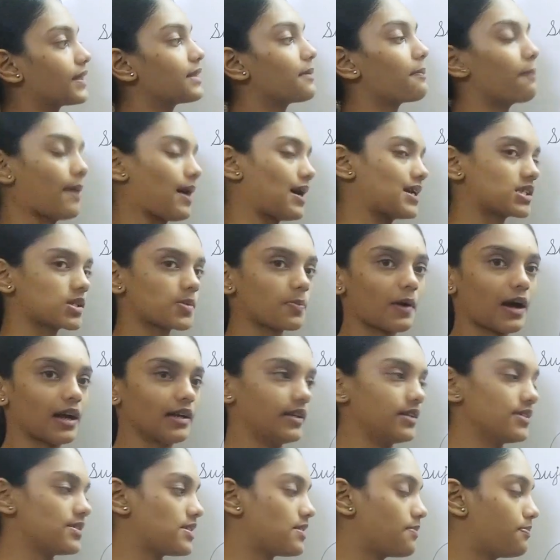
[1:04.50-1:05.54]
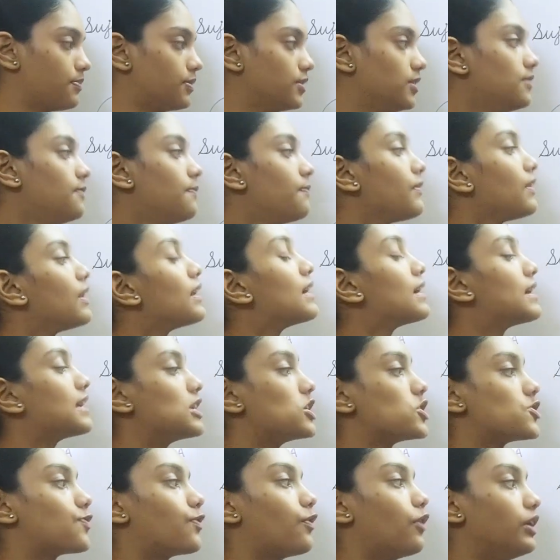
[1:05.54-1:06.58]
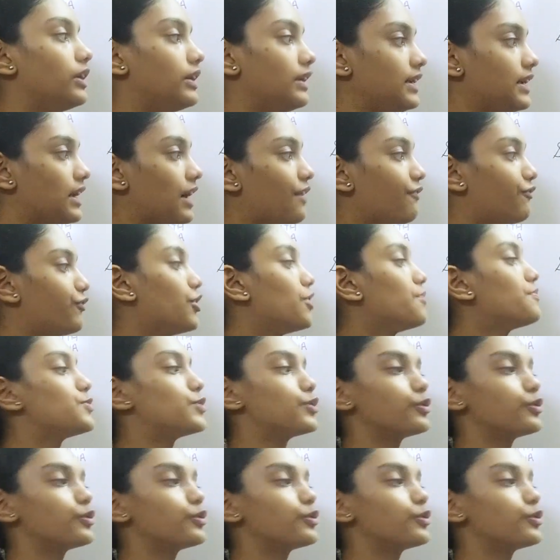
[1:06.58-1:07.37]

the past participle is for er verbs,